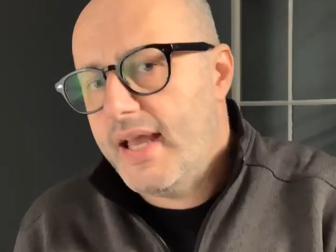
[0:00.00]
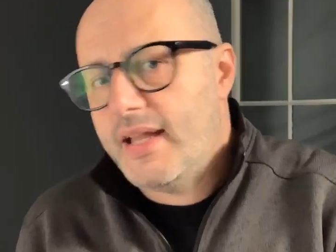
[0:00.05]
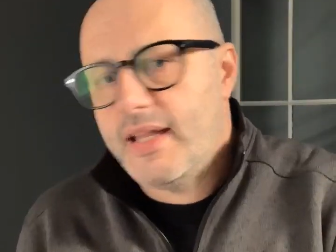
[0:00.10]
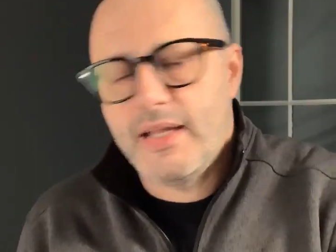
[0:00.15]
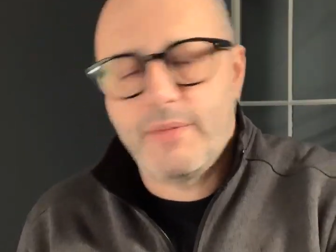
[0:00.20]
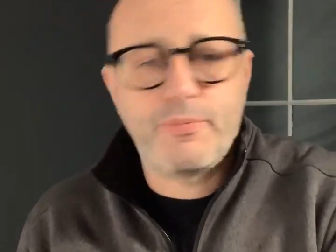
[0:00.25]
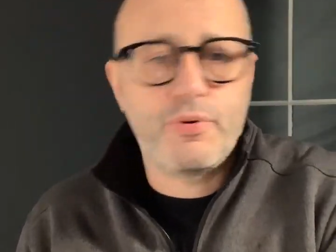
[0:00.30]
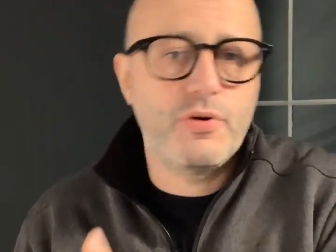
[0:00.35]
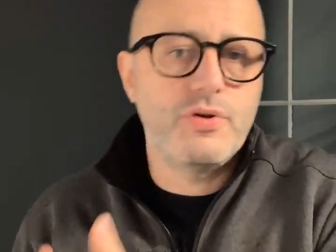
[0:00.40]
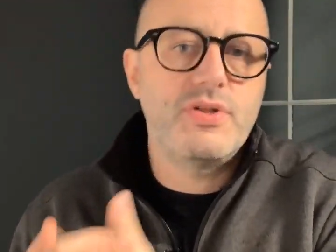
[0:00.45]

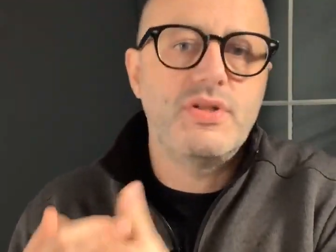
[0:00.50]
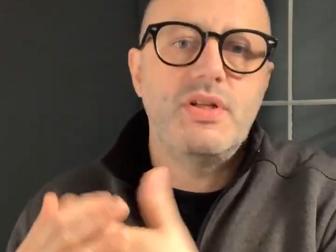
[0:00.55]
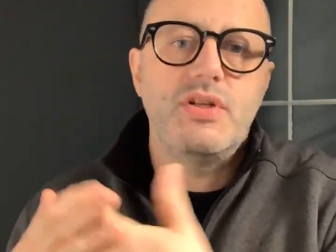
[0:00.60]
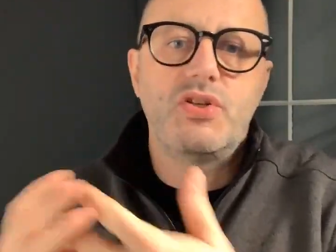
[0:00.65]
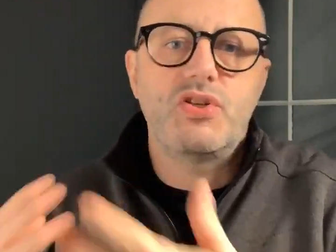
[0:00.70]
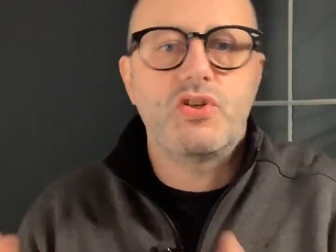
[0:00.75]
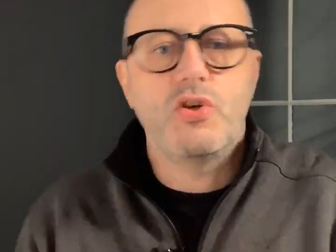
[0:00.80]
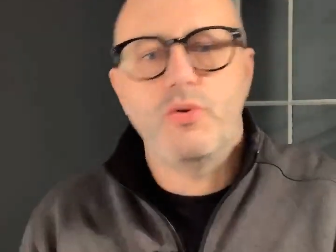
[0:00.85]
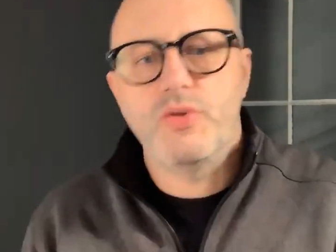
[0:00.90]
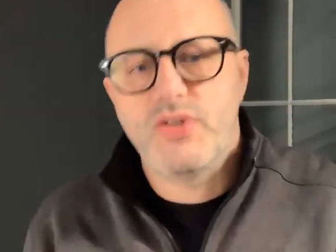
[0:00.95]
That person is
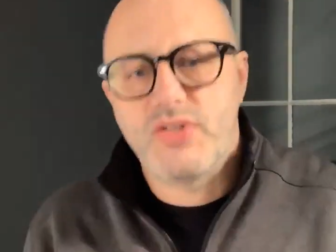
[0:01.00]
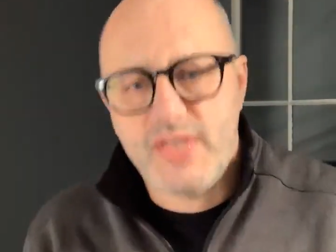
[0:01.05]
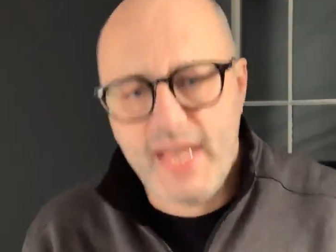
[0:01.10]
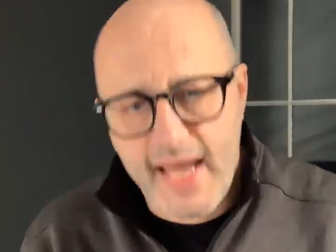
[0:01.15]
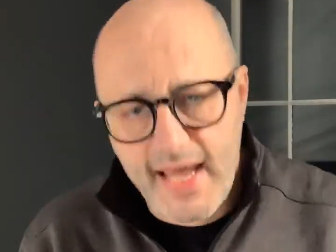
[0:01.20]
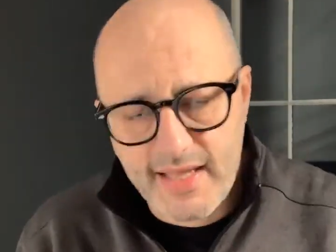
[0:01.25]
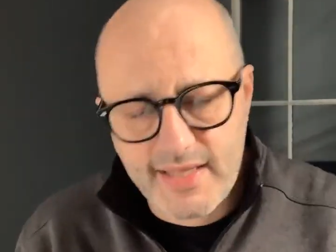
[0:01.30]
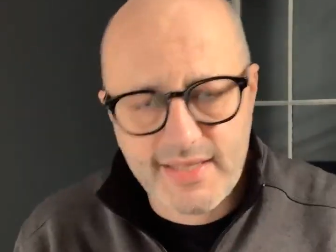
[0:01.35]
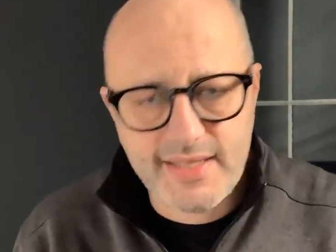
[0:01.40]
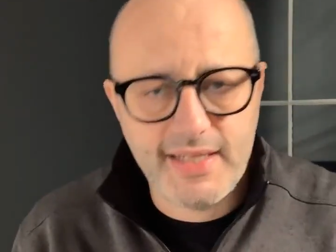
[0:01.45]
so
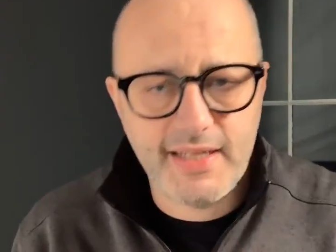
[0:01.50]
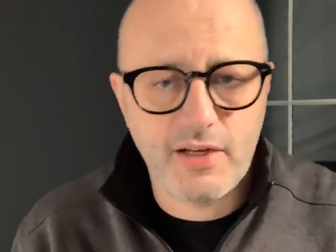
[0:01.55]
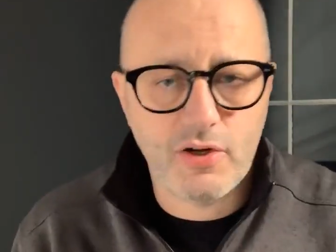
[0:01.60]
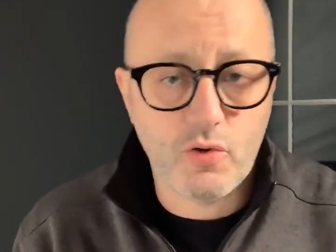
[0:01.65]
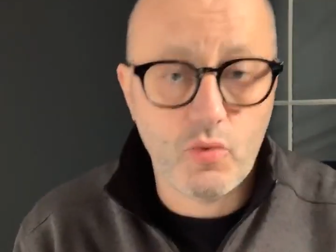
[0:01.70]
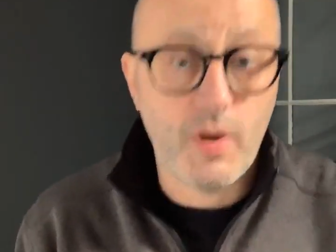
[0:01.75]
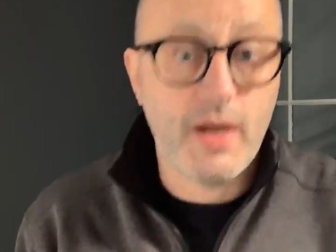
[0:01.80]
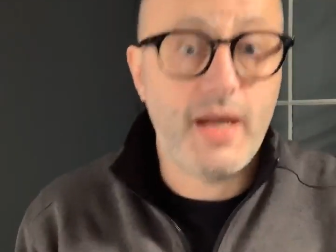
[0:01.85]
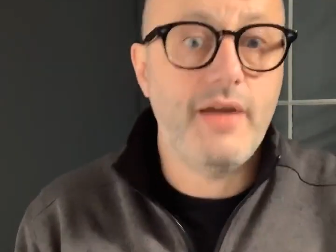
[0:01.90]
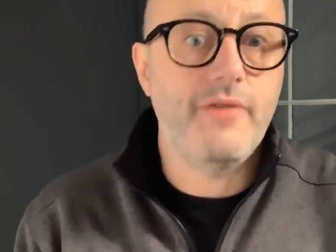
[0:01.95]
sad seeing a
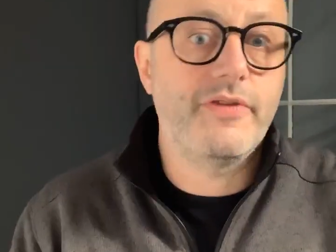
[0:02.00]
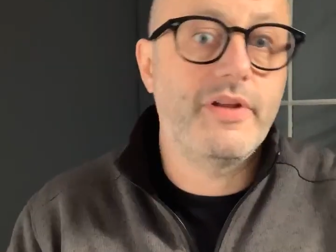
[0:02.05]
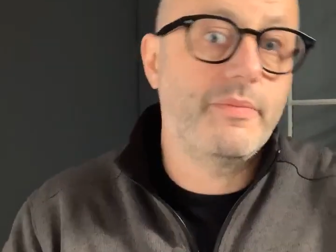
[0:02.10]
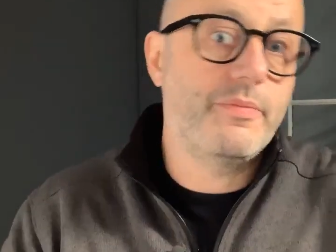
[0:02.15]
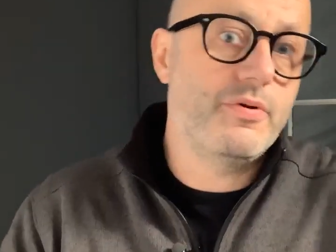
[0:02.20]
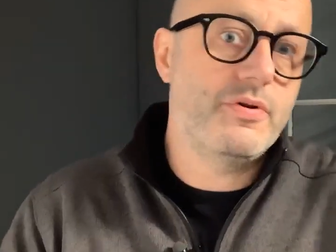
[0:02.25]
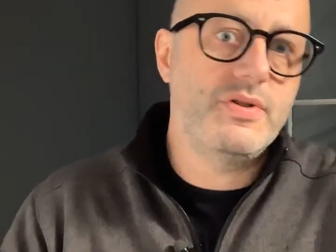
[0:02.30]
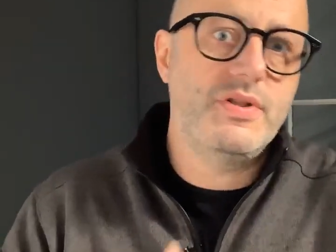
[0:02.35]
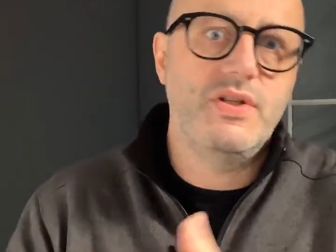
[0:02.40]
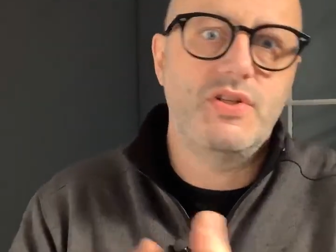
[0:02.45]
grave. The
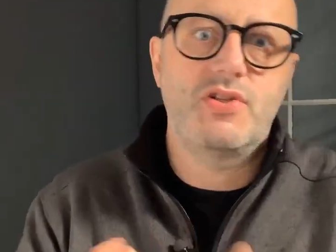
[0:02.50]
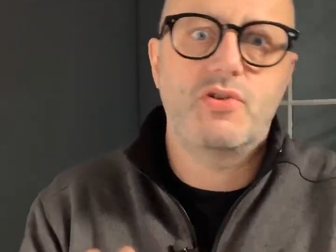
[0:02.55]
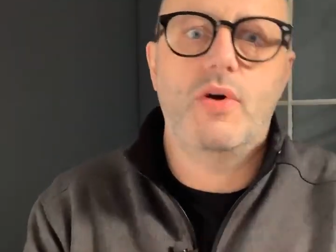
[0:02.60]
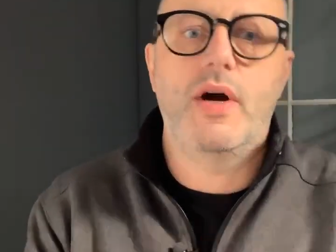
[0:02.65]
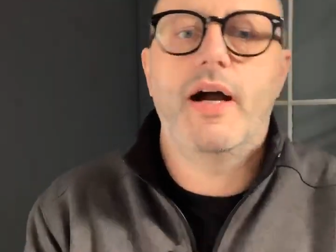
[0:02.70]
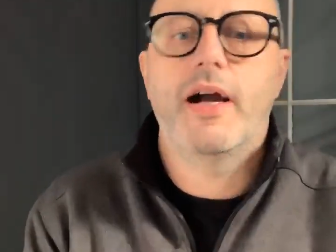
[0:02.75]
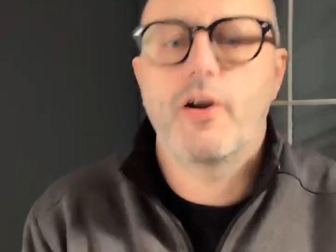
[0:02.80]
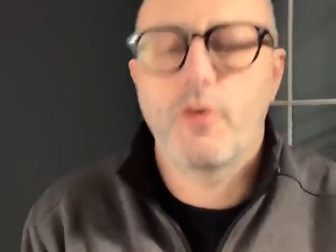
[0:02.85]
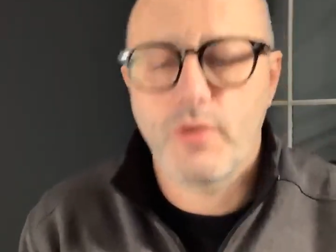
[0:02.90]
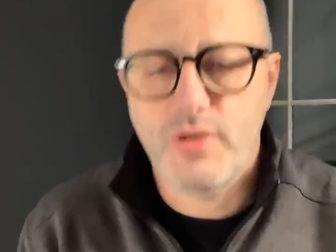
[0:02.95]
person is so
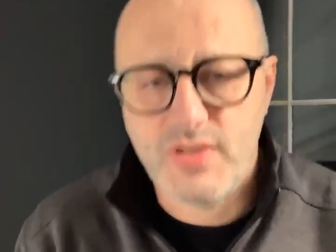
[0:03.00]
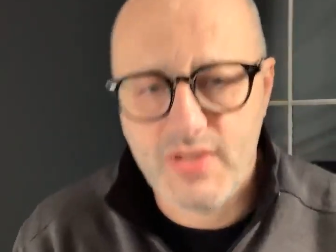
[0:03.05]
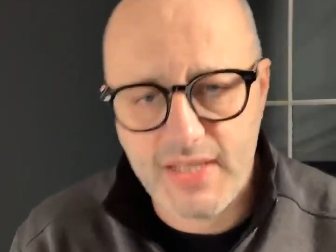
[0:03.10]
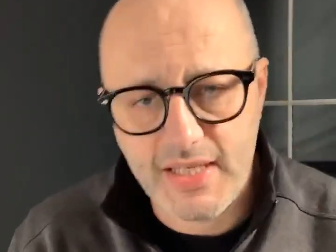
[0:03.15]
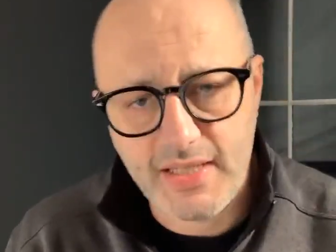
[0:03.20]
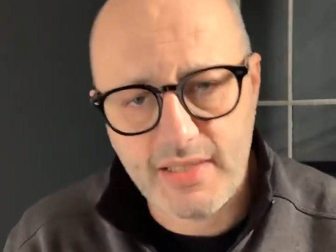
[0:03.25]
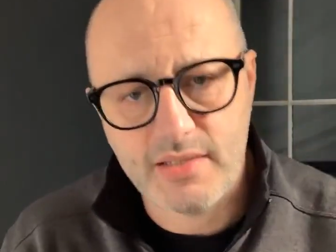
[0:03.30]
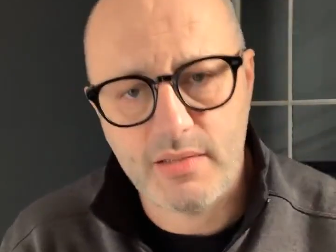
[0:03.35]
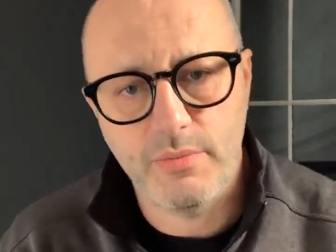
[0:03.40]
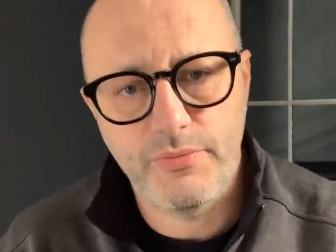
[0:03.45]
hungry
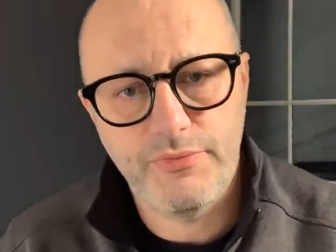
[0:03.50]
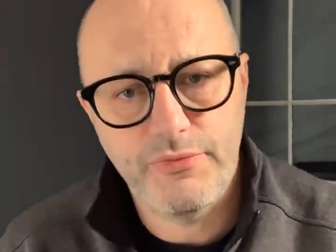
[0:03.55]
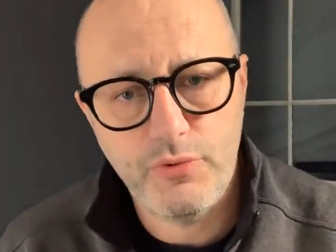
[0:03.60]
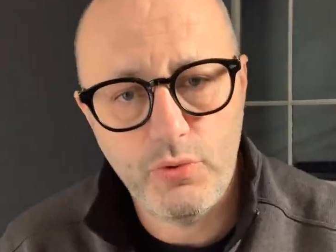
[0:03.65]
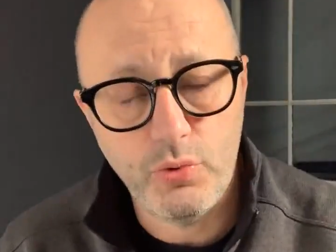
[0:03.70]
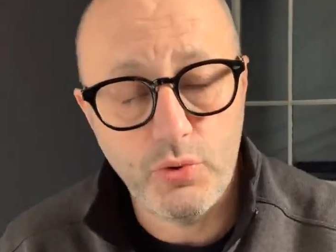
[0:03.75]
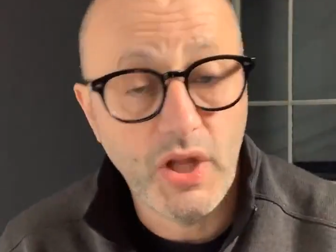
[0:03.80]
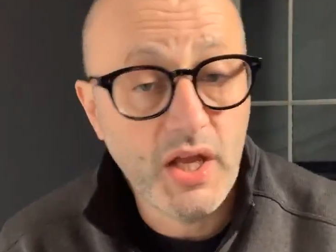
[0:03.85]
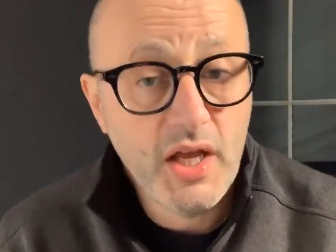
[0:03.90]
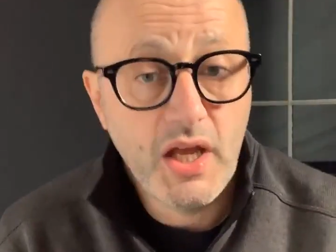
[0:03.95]
seeing some
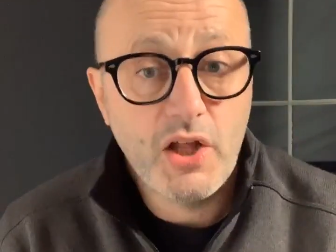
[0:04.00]
food.